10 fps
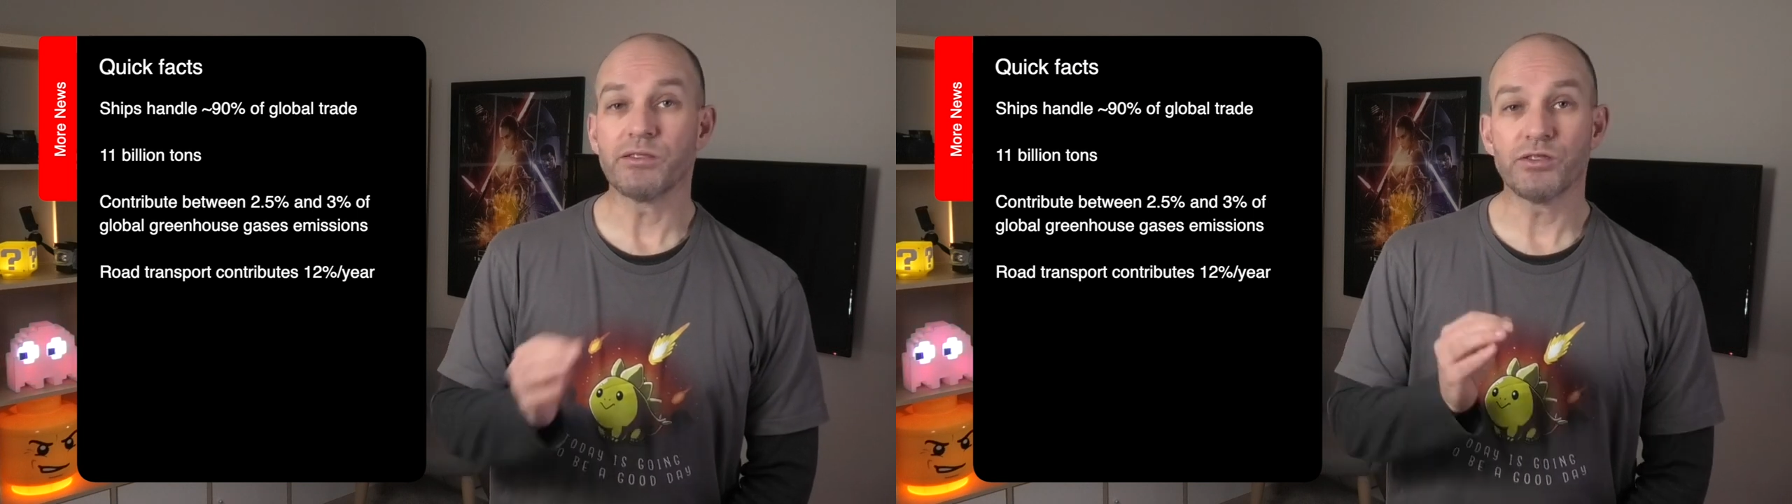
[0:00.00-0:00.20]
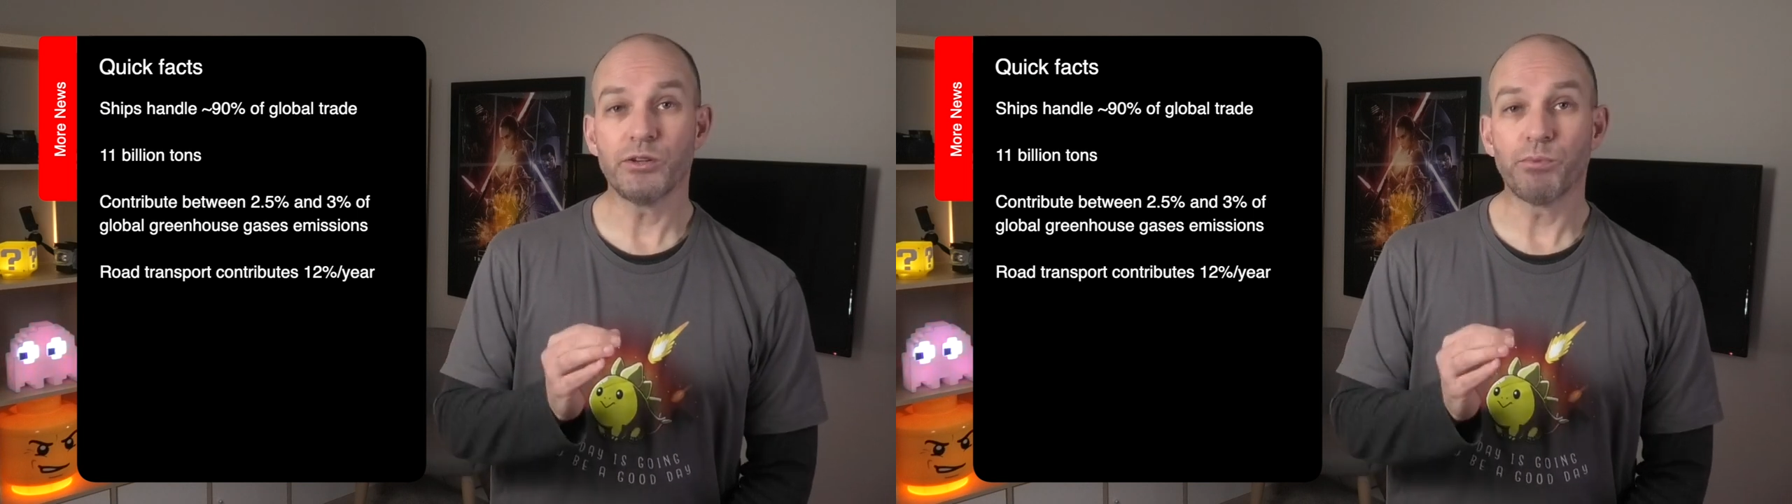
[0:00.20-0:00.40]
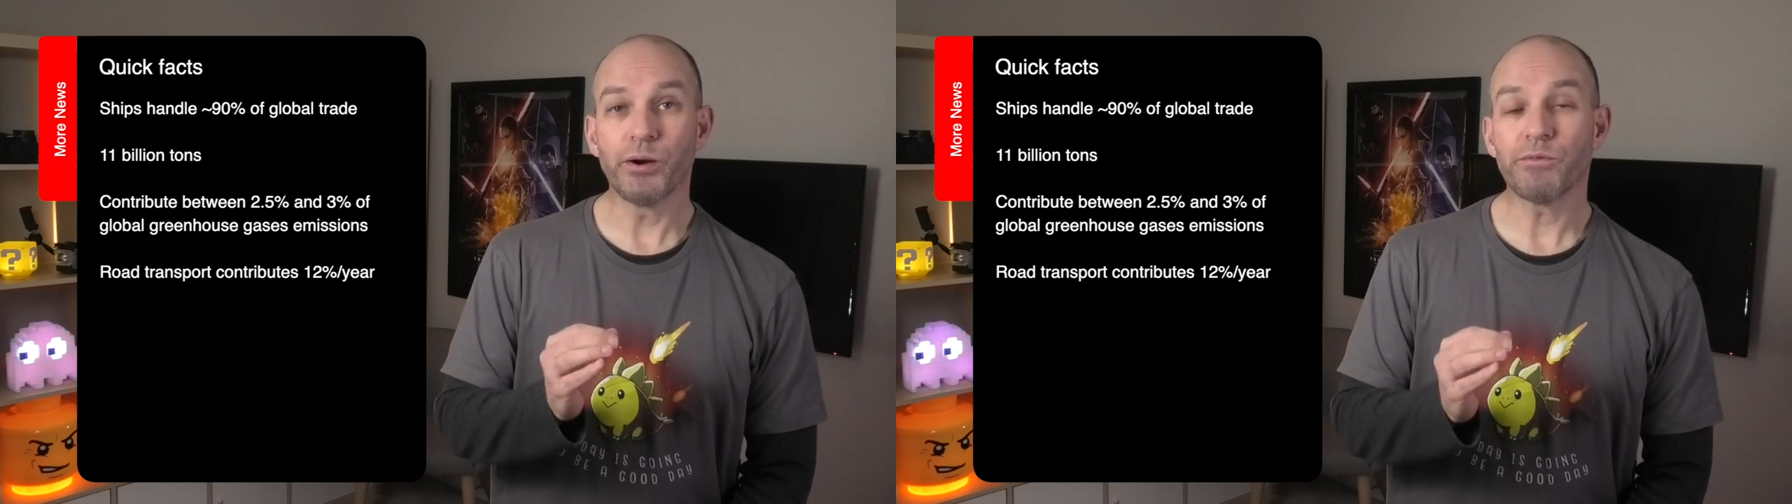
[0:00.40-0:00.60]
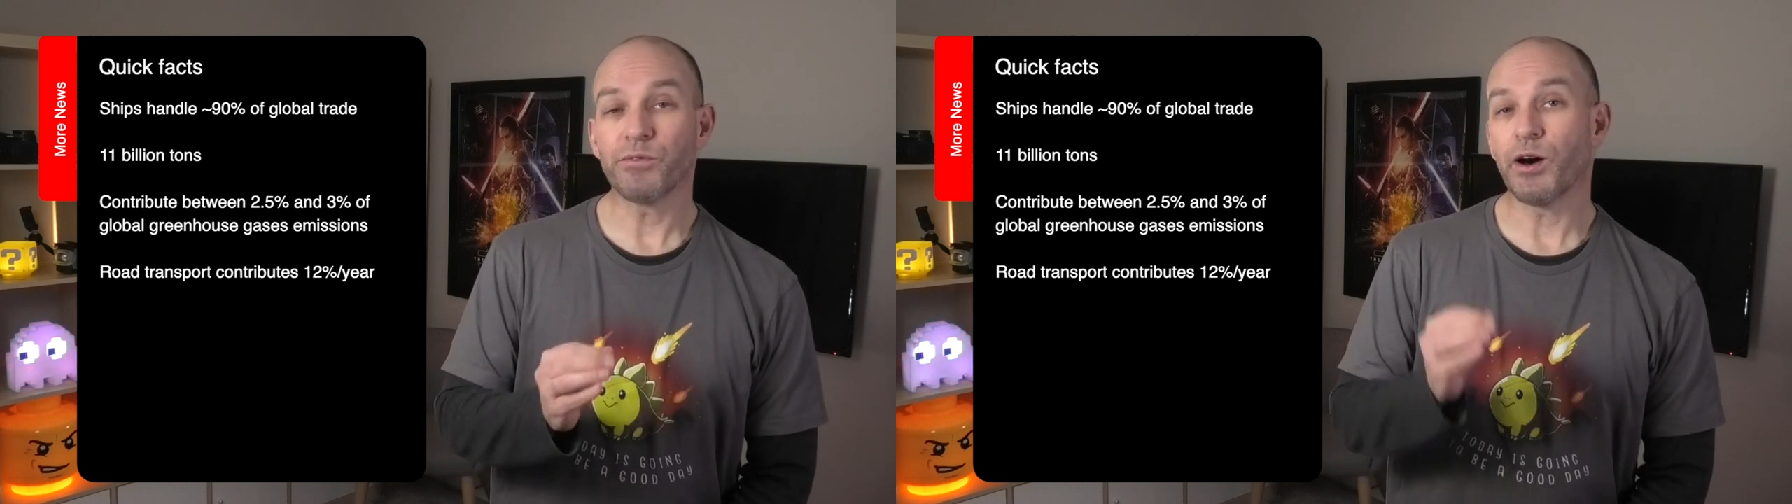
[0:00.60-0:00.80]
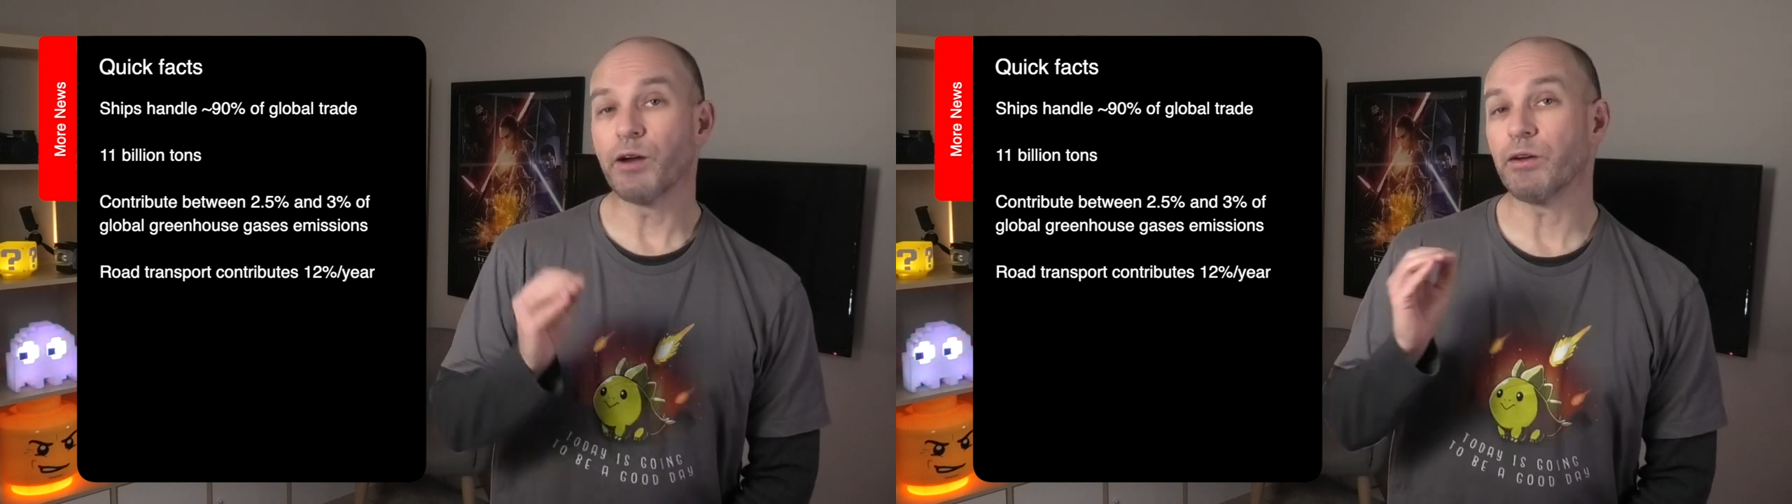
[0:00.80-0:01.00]

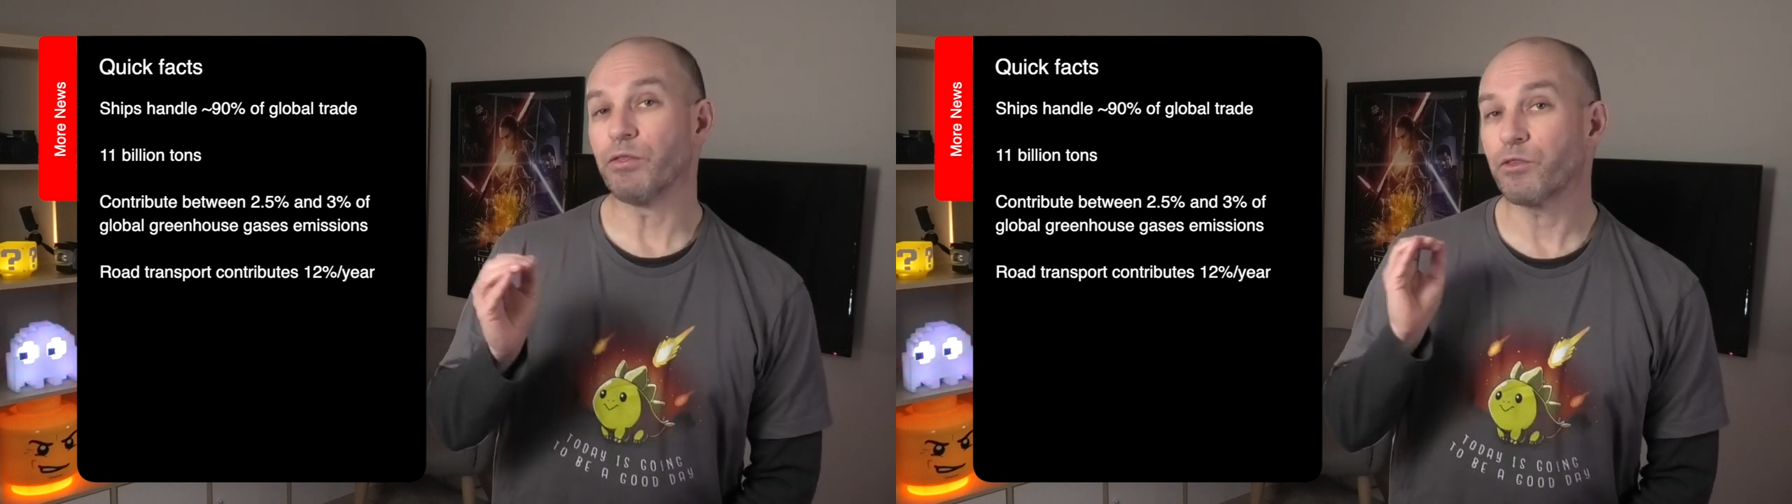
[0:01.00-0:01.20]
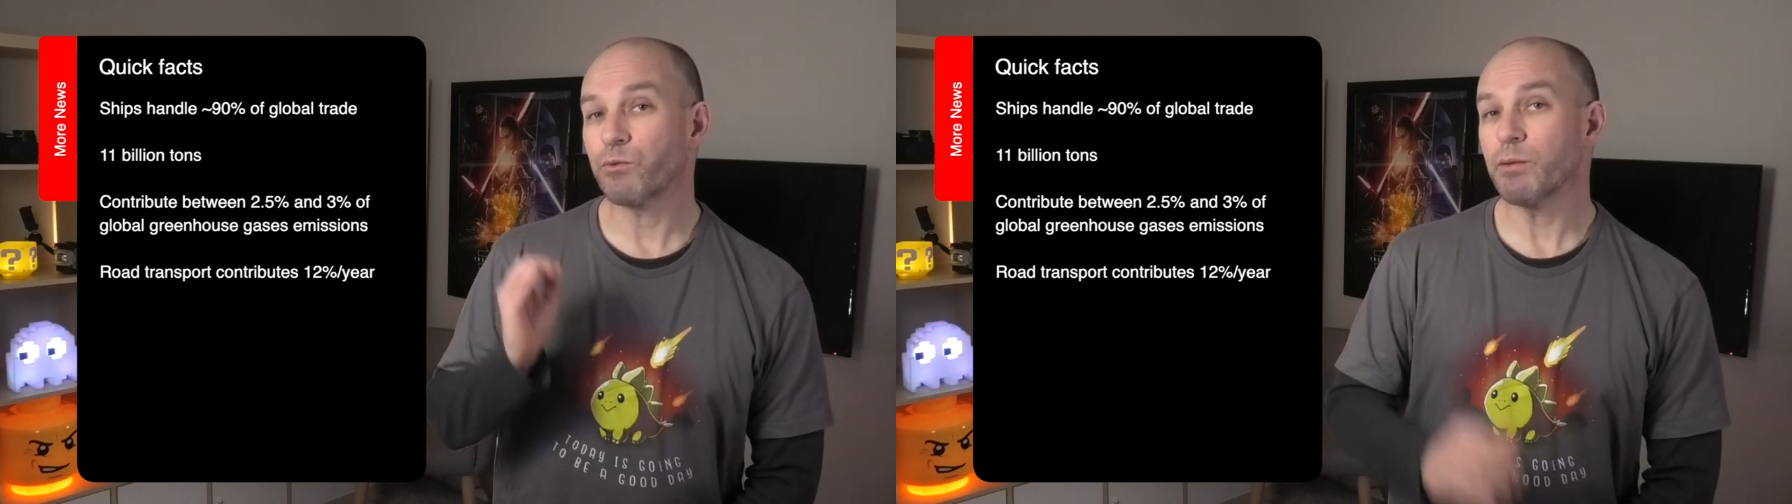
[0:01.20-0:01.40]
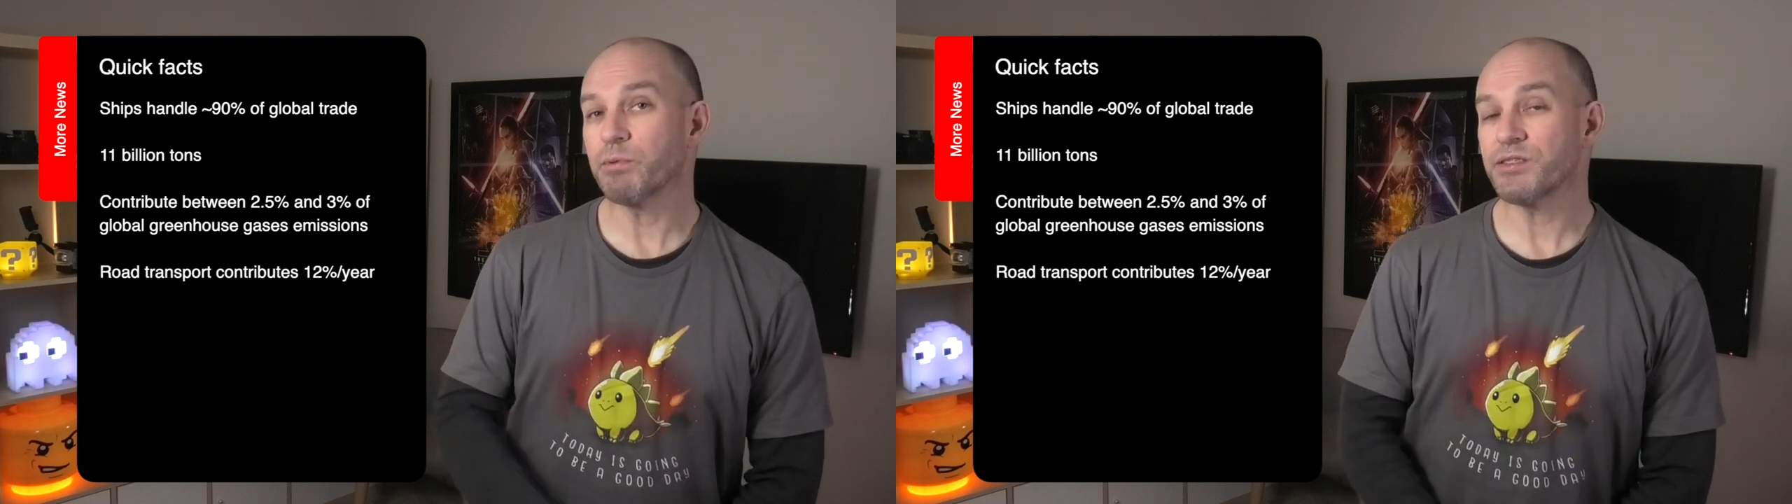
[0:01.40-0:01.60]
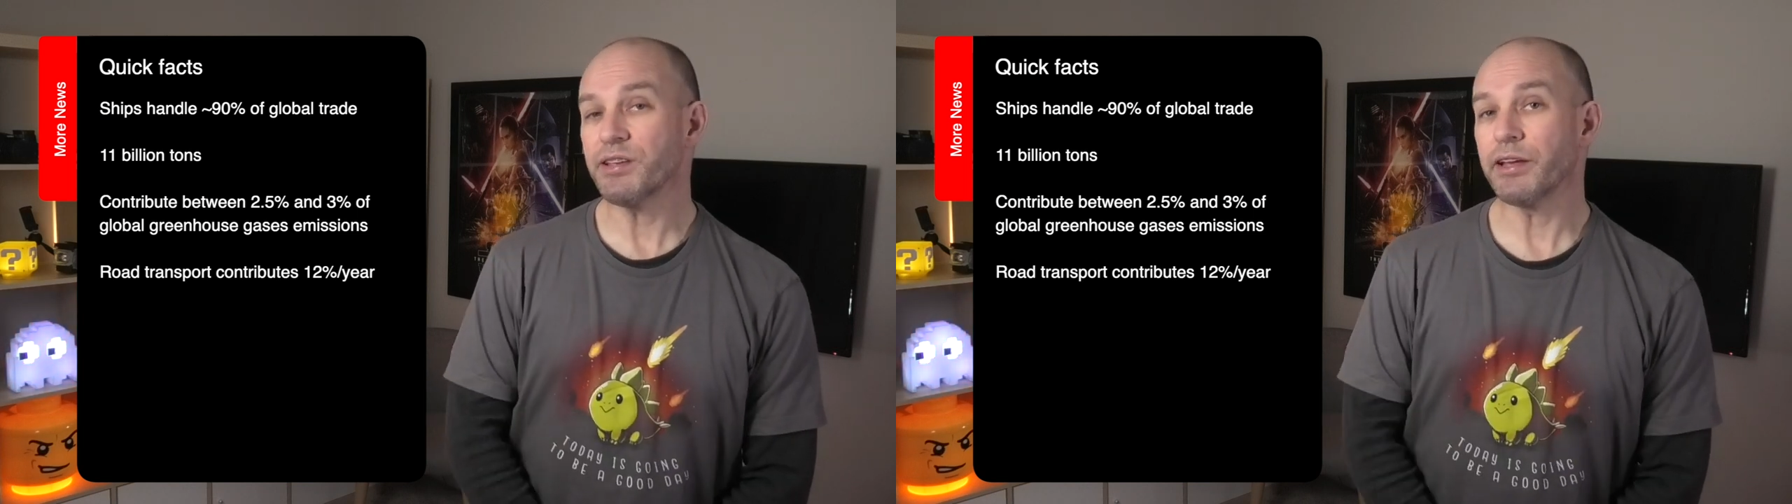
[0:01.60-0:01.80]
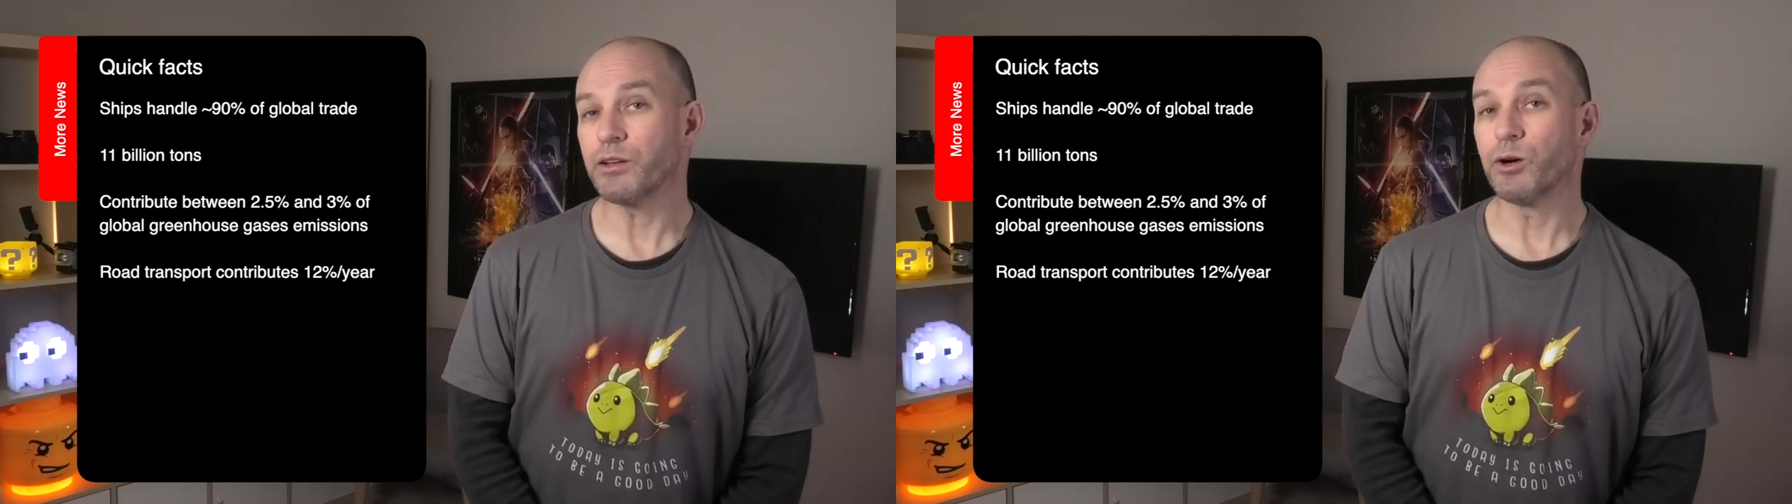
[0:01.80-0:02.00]
2.5 and 3%